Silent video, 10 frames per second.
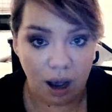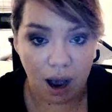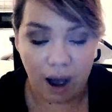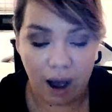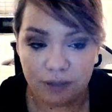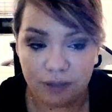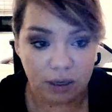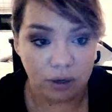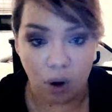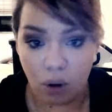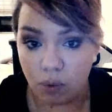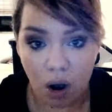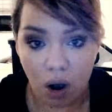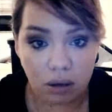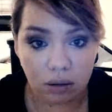I've done it all
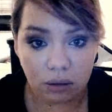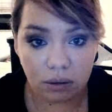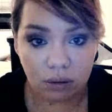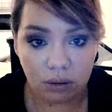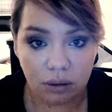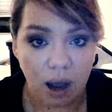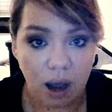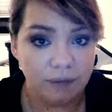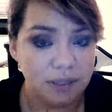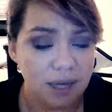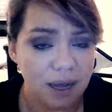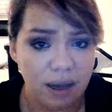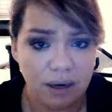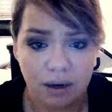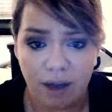wrong.
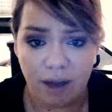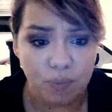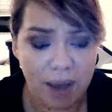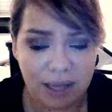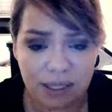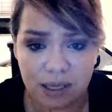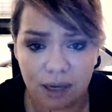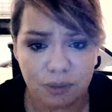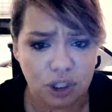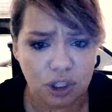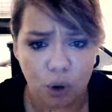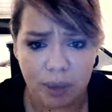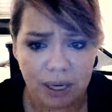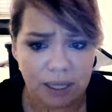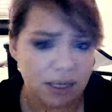I've messed up so
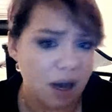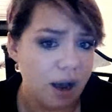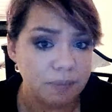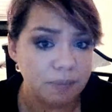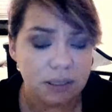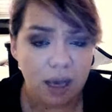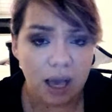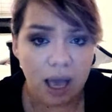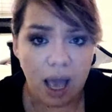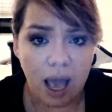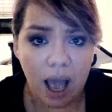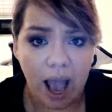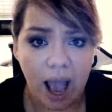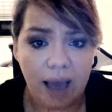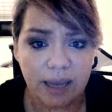many times.
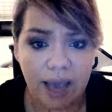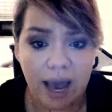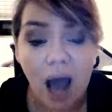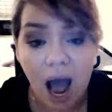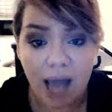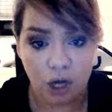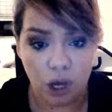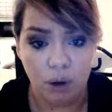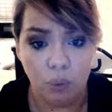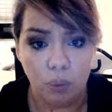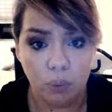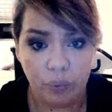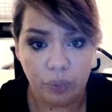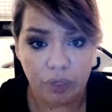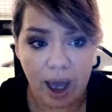And yet I know
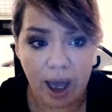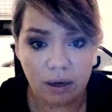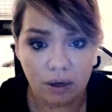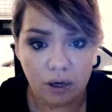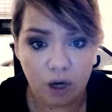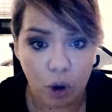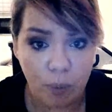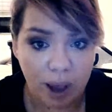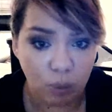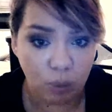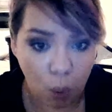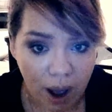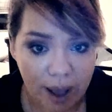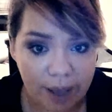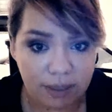that no matter
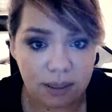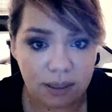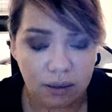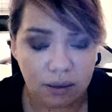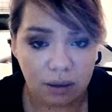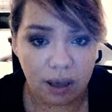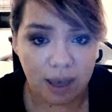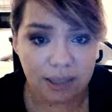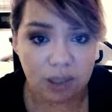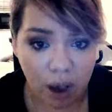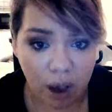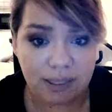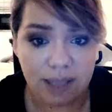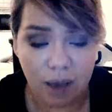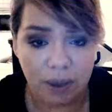what, as long
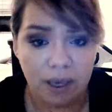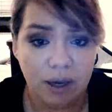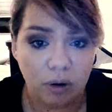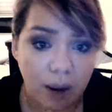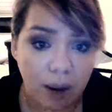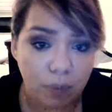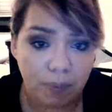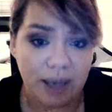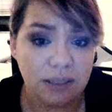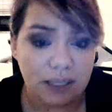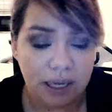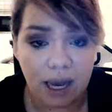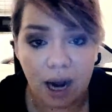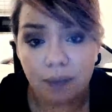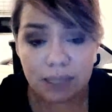as I'm here and I'm repenting and
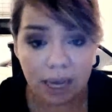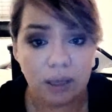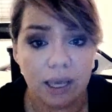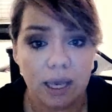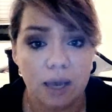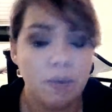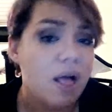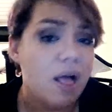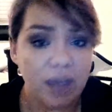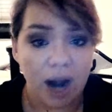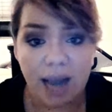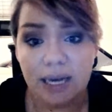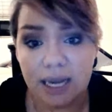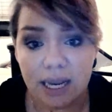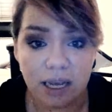I'm telling him that I
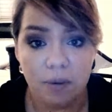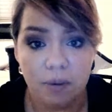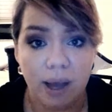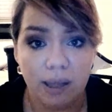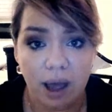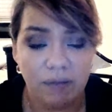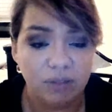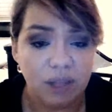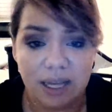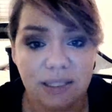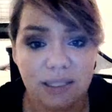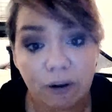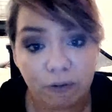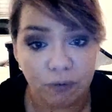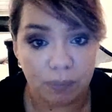need him in my life, that he's
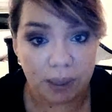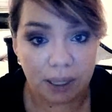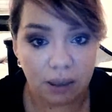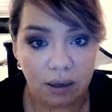there for me.